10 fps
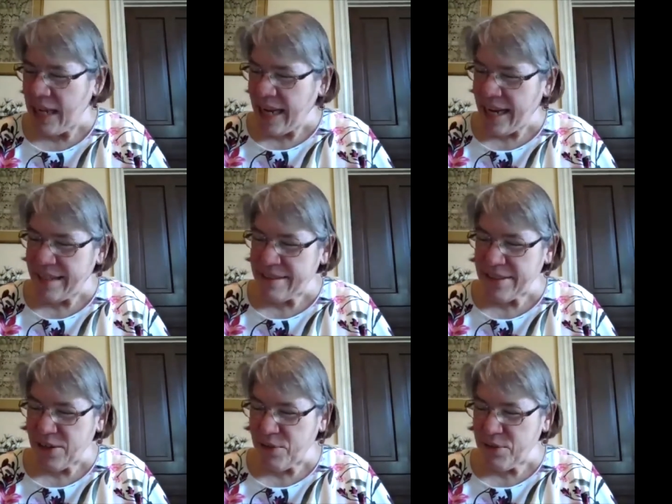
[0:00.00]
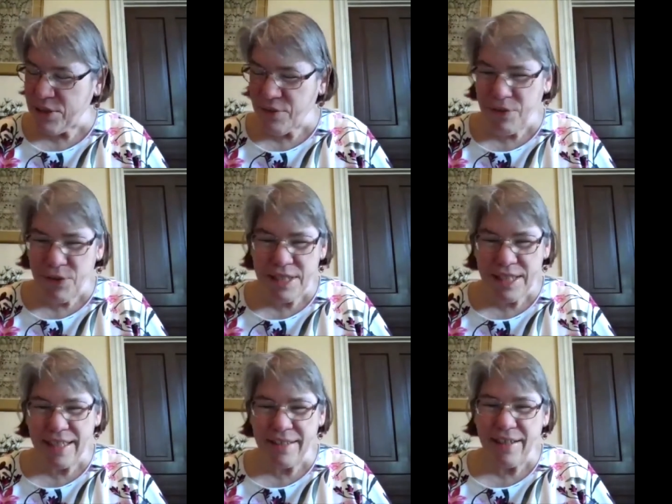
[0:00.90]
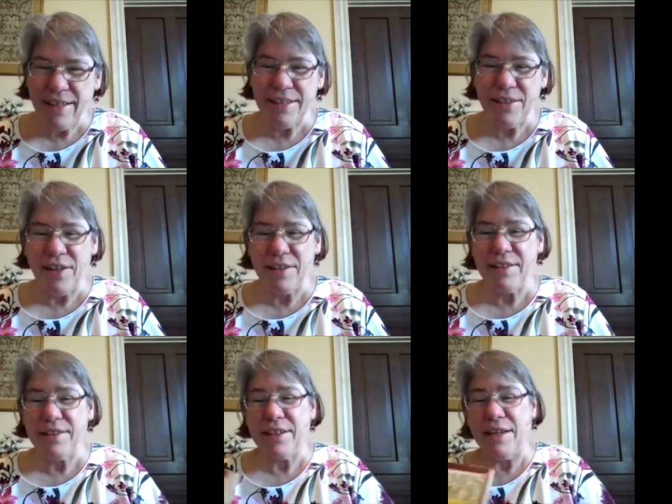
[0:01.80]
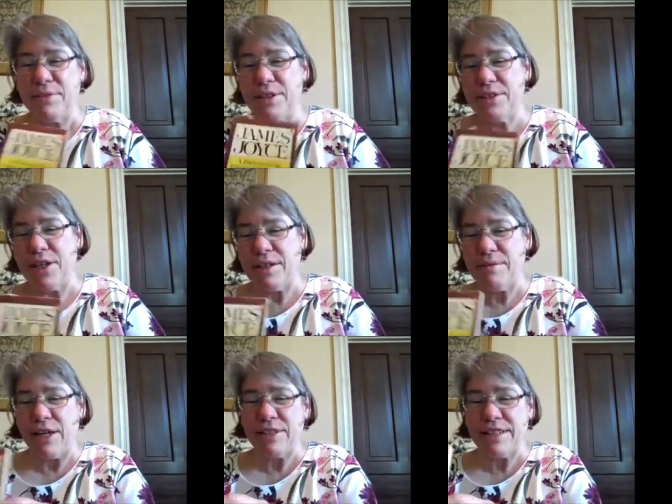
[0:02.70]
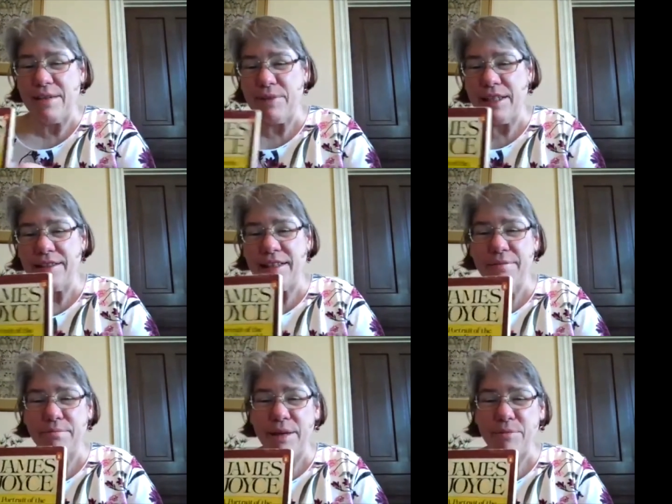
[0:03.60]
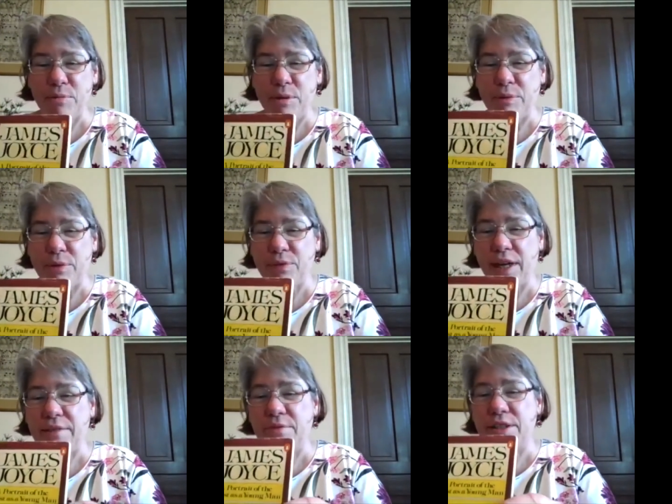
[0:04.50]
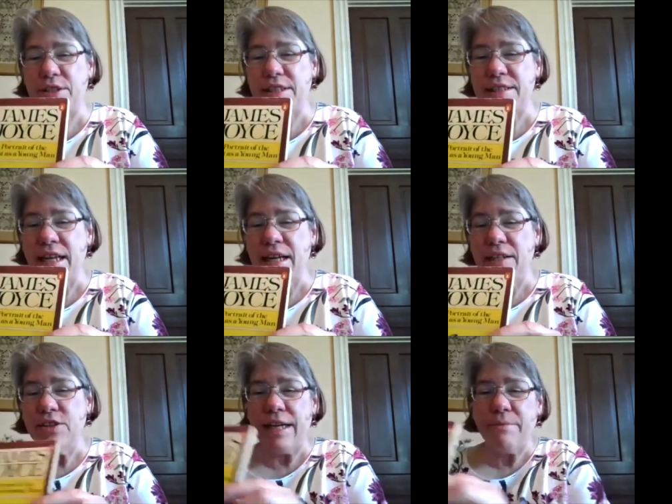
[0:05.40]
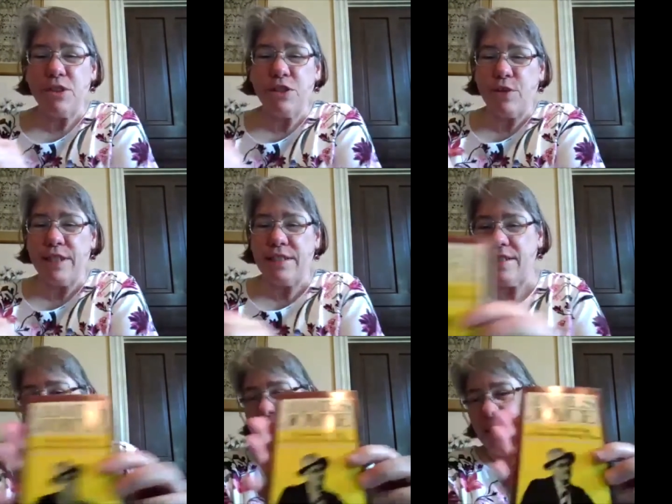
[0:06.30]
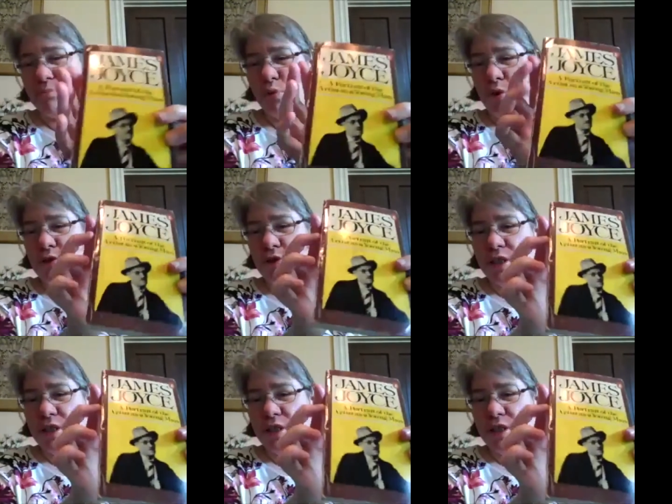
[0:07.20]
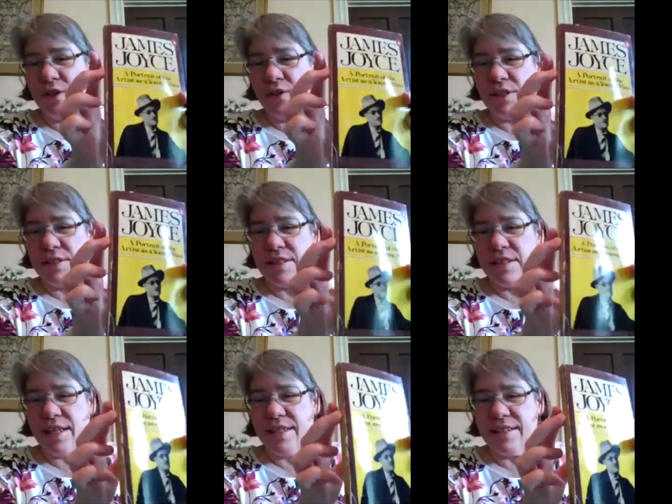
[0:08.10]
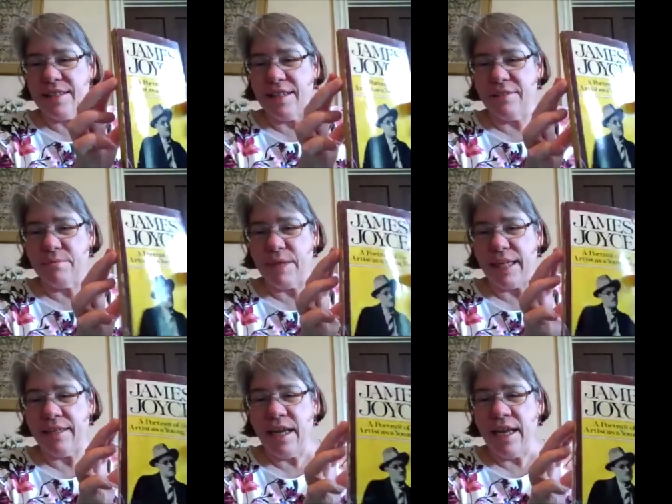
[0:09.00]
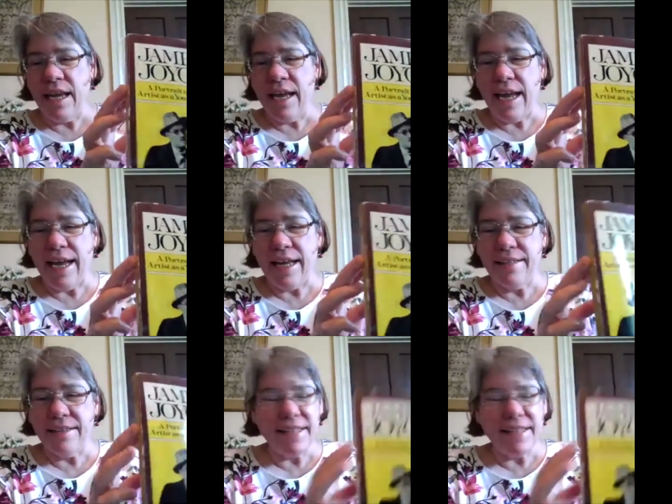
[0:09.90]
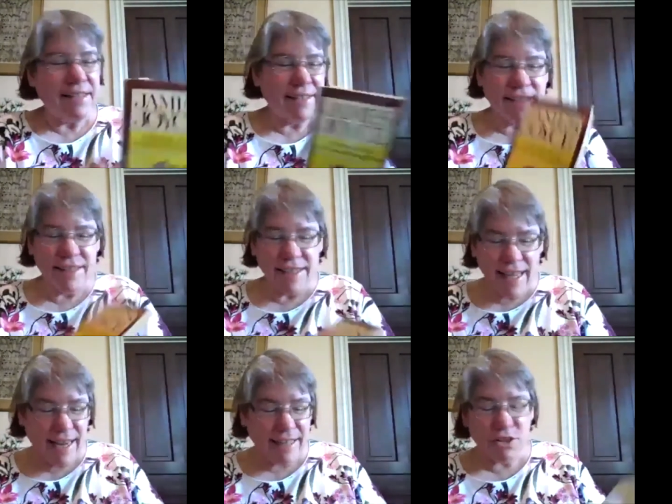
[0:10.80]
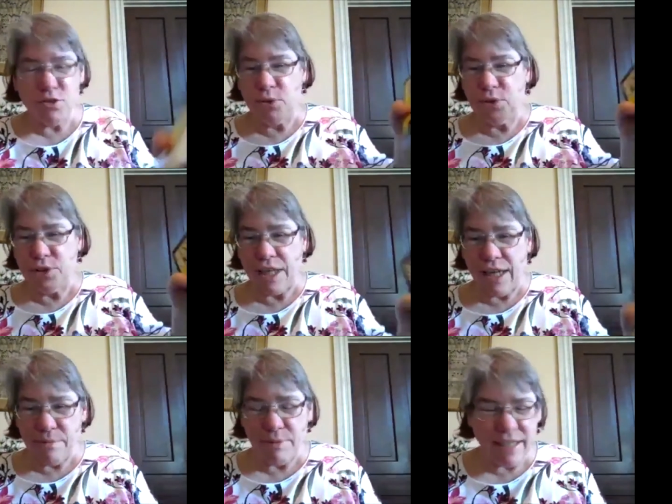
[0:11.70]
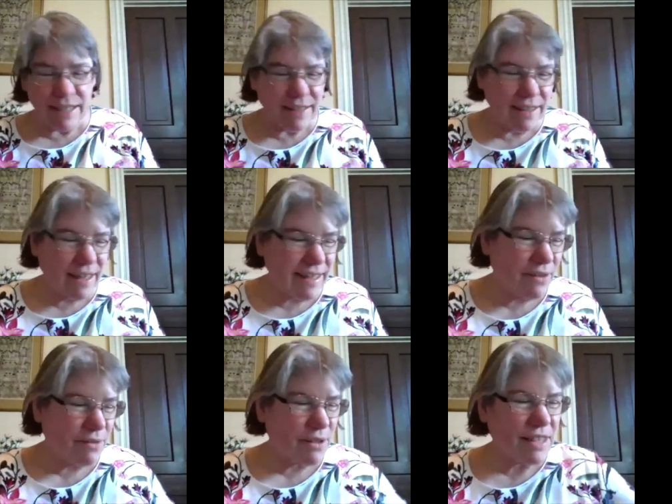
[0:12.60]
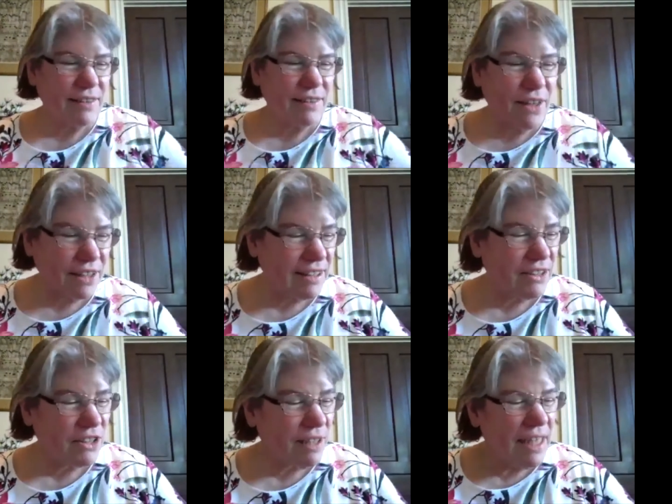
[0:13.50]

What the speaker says: And so the first thing I thought that I would talk about is something that maybe people have read, which is James Joyce's A Portrait of the Artist as a Young Man. And this is the actual copy that I used in college.